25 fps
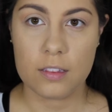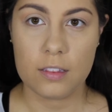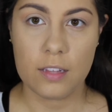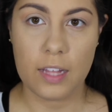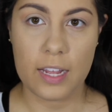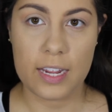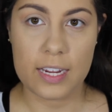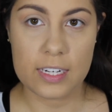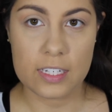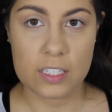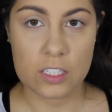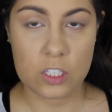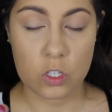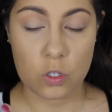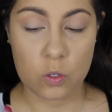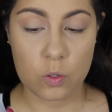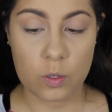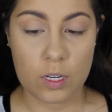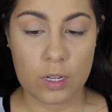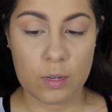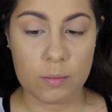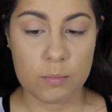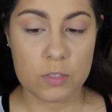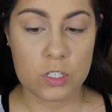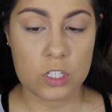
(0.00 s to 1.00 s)
light
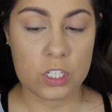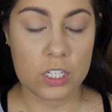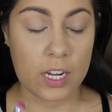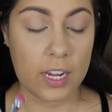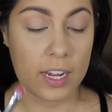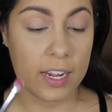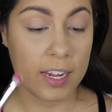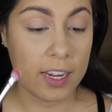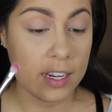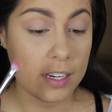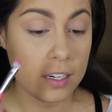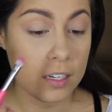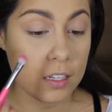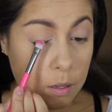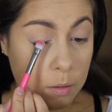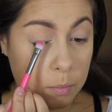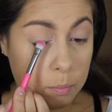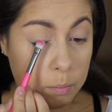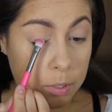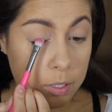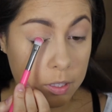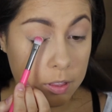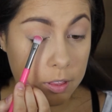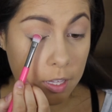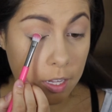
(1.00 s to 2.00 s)
cream shade
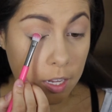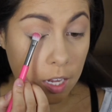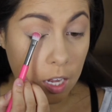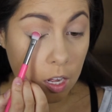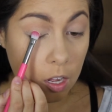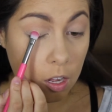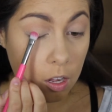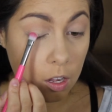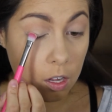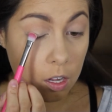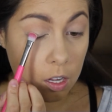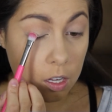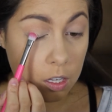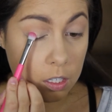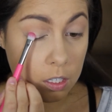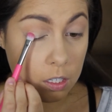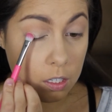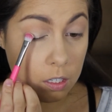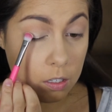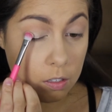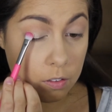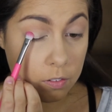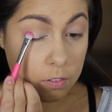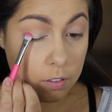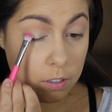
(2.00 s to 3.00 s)
and put that all
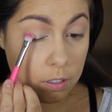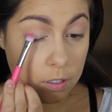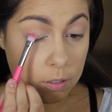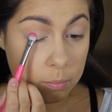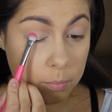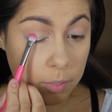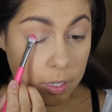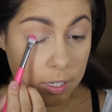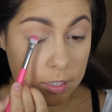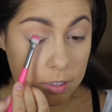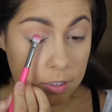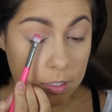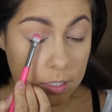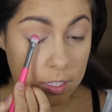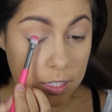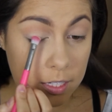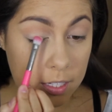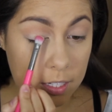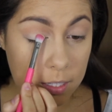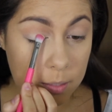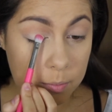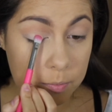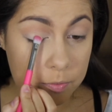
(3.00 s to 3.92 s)
over my lid.